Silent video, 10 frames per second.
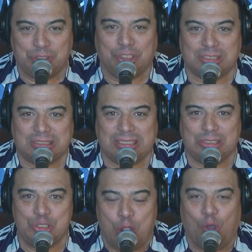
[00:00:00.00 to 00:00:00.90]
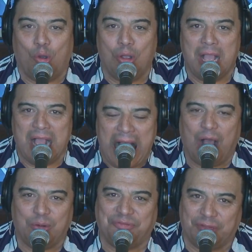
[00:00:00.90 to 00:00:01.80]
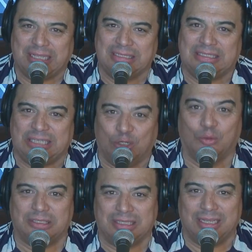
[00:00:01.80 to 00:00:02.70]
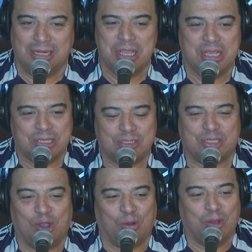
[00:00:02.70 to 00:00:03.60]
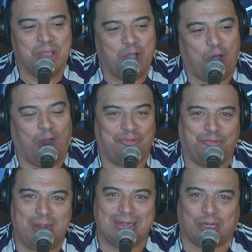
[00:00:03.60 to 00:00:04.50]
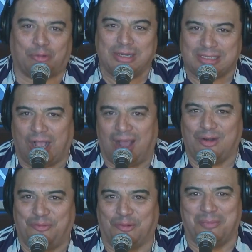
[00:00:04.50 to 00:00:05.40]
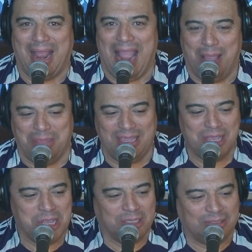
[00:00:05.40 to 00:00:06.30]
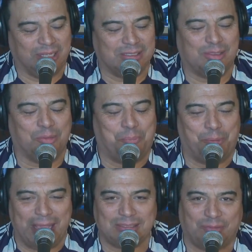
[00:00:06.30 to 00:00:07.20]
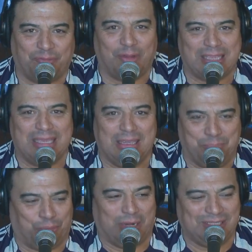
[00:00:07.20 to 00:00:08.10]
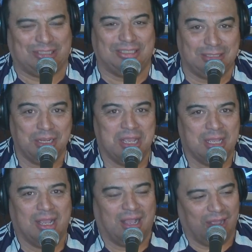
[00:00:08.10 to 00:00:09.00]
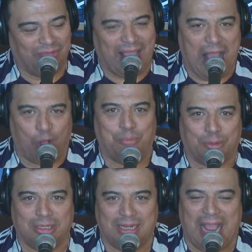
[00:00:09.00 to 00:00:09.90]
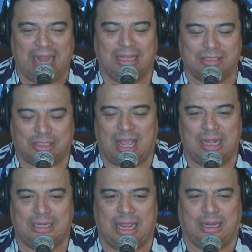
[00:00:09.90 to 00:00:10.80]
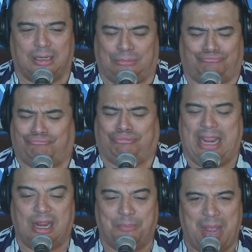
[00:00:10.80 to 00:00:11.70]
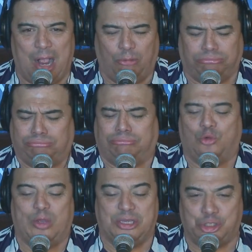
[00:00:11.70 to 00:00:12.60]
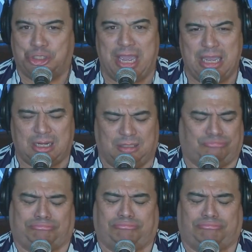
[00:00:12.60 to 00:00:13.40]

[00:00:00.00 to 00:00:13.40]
he just didn't know how to fucking deal with it. So our friend Chris Cotto from Miami does the best fucking impression of Albert. It's kind of like a pout with a shake.